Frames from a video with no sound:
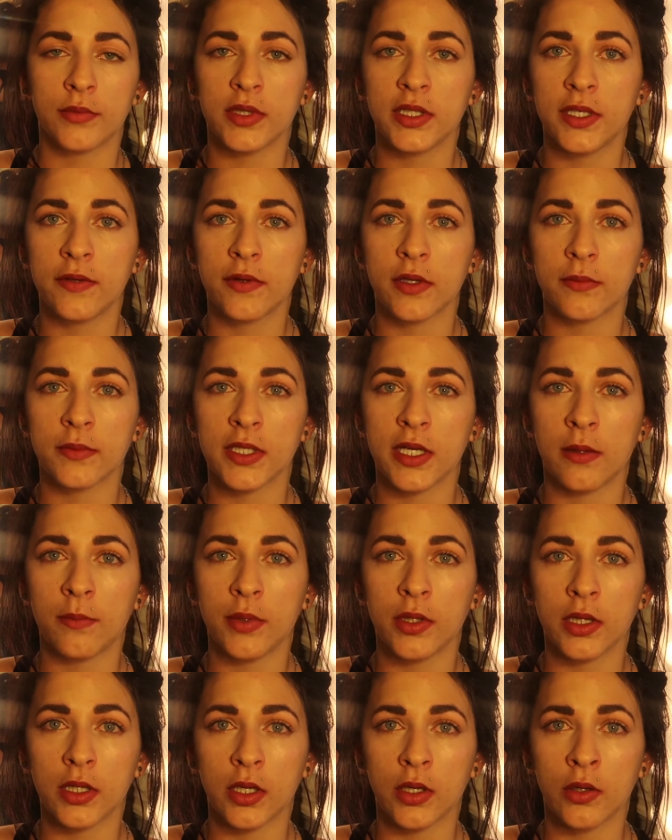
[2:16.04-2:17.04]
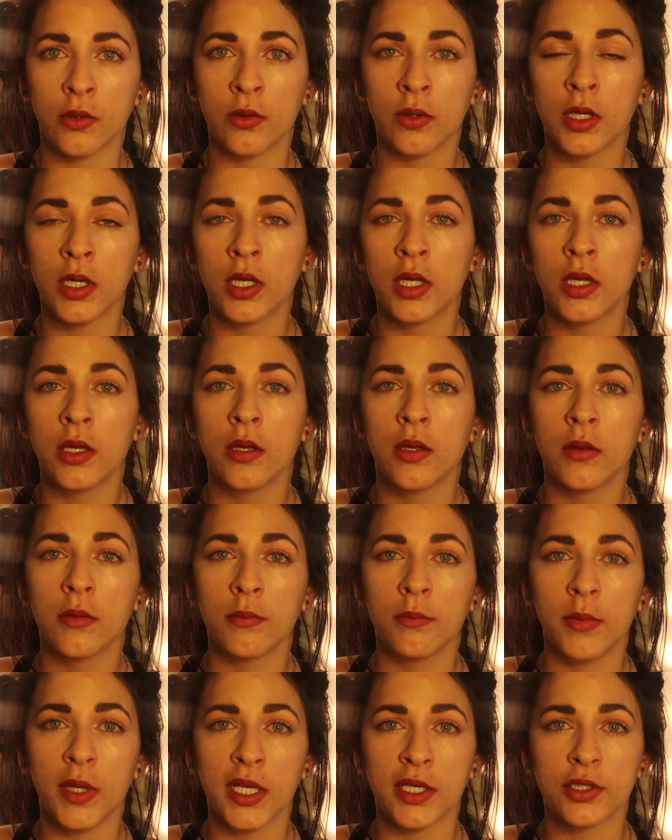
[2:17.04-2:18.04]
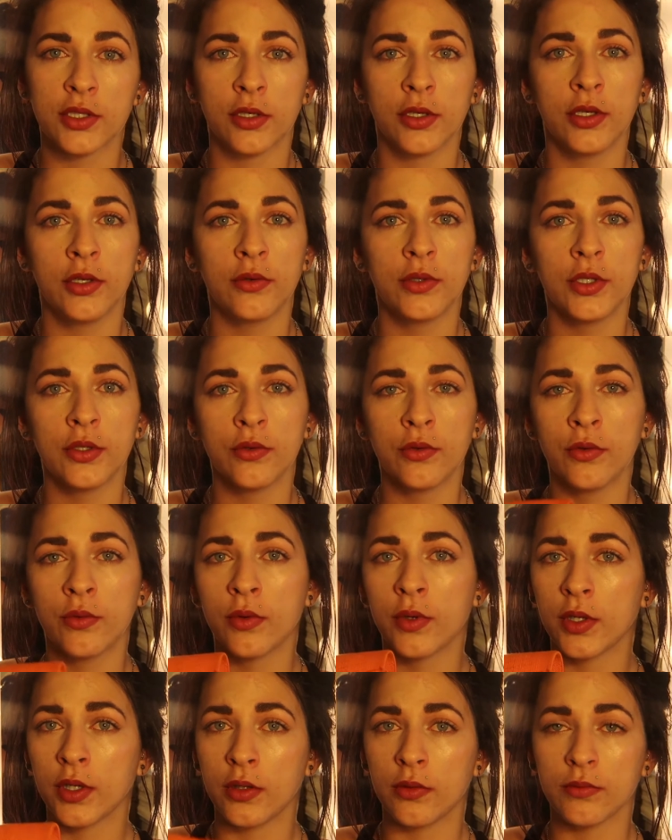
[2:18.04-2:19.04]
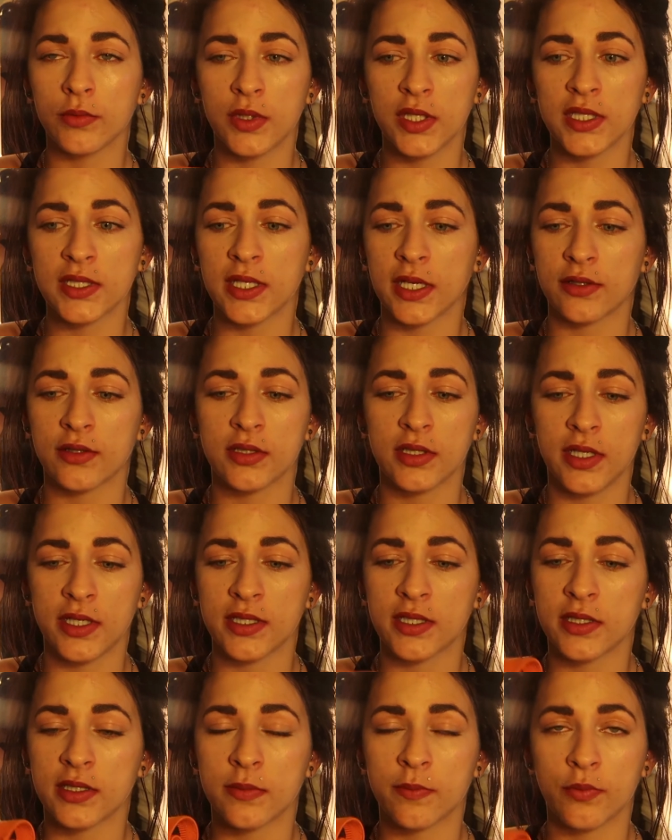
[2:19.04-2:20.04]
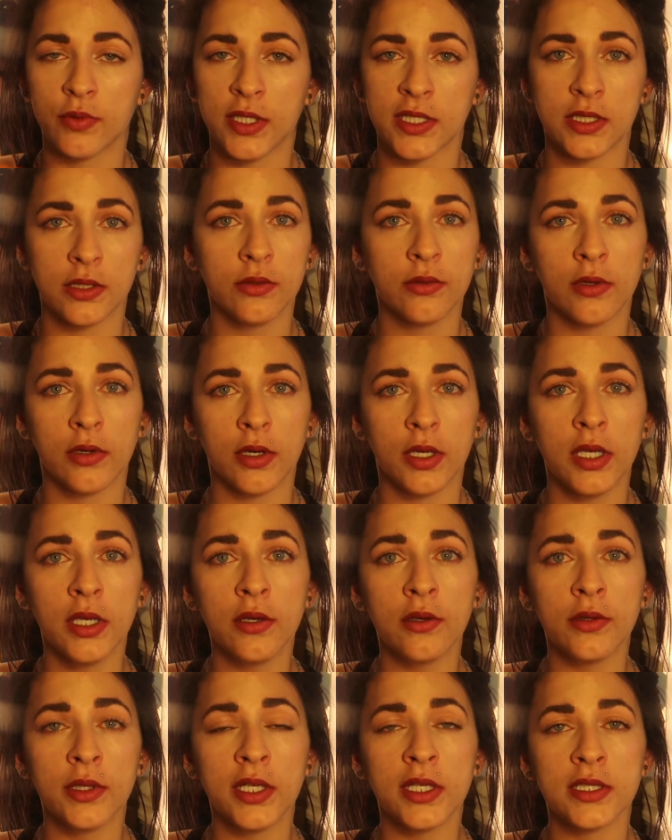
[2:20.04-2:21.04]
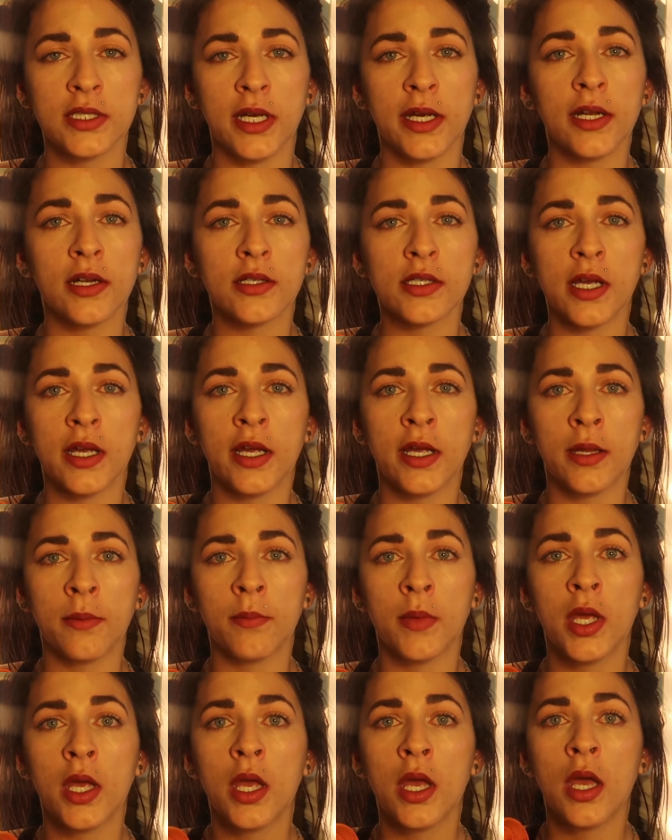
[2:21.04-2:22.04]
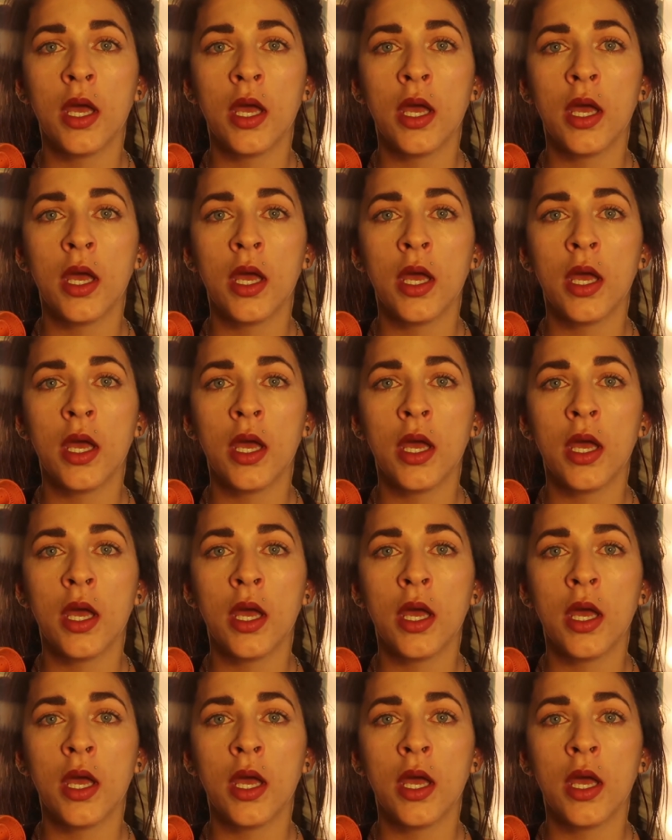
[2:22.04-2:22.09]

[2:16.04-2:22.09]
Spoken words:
leave them down below. Make sure you do these exercises, press through your heel the entire time.